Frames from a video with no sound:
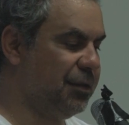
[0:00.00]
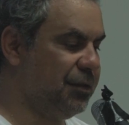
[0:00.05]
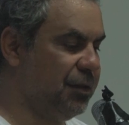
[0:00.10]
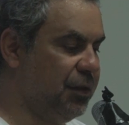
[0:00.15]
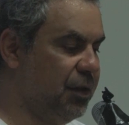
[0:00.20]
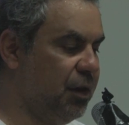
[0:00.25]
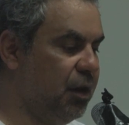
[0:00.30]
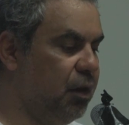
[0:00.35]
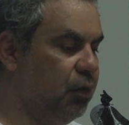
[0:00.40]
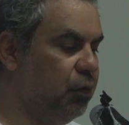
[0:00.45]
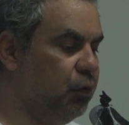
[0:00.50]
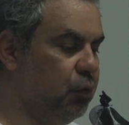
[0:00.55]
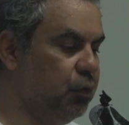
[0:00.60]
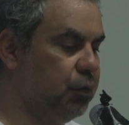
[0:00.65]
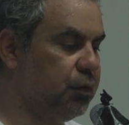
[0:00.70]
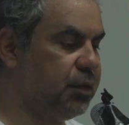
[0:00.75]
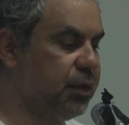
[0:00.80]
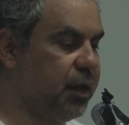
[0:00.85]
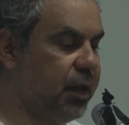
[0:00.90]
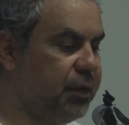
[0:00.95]
I did the whole
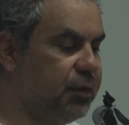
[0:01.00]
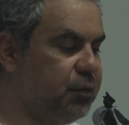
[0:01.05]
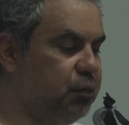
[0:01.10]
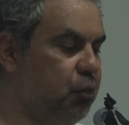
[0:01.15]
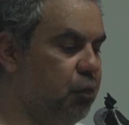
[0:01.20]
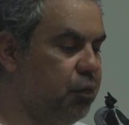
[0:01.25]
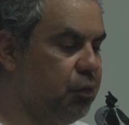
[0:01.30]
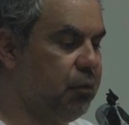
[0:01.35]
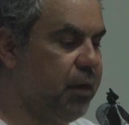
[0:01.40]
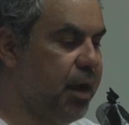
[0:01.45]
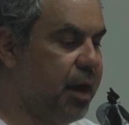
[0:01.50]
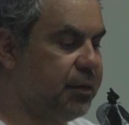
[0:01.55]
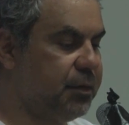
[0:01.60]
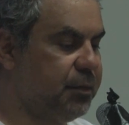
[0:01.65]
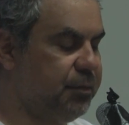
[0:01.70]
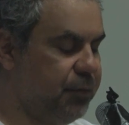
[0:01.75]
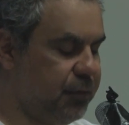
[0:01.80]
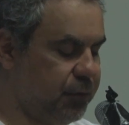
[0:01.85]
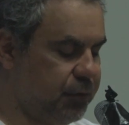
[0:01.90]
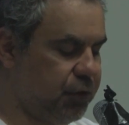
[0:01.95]
All Saints, Water
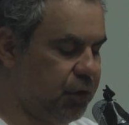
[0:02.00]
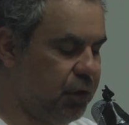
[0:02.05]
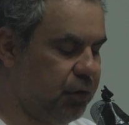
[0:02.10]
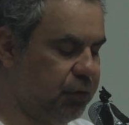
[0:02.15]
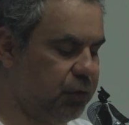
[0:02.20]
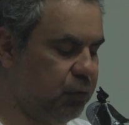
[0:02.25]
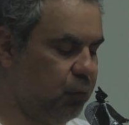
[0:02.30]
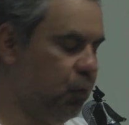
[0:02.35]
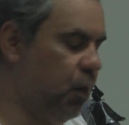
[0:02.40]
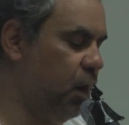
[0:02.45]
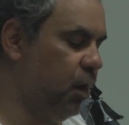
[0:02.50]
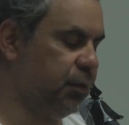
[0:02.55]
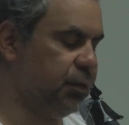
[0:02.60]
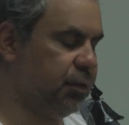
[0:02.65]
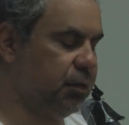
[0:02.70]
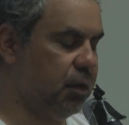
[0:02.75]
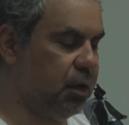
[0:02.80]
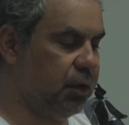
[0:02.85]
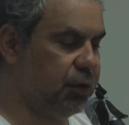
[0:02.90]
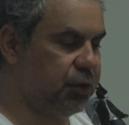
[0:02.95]
Rats shows, Wild
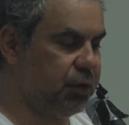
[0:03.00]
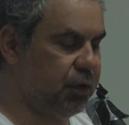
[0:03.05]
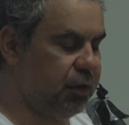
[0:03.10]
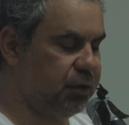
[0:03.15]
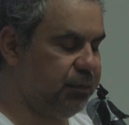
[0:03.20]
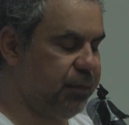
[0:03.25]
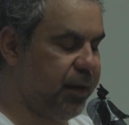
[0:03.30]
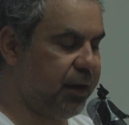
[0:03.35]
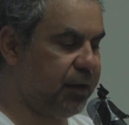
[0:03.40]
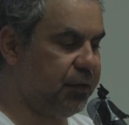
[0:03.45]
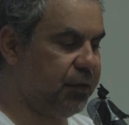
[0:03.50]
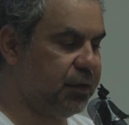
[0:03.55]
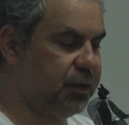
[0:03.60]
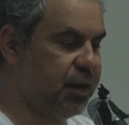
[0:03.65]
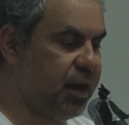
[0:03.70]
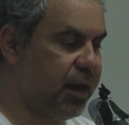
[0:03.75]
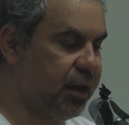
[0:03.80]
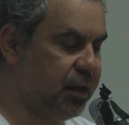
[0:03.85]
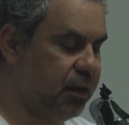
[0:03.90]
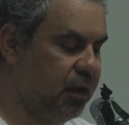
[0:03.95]
Side shows back in the
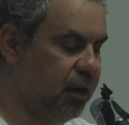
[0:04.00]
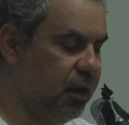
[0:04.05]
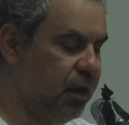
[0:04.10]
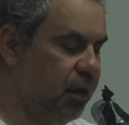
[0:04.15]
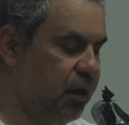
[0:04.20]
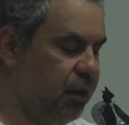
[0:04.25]
day.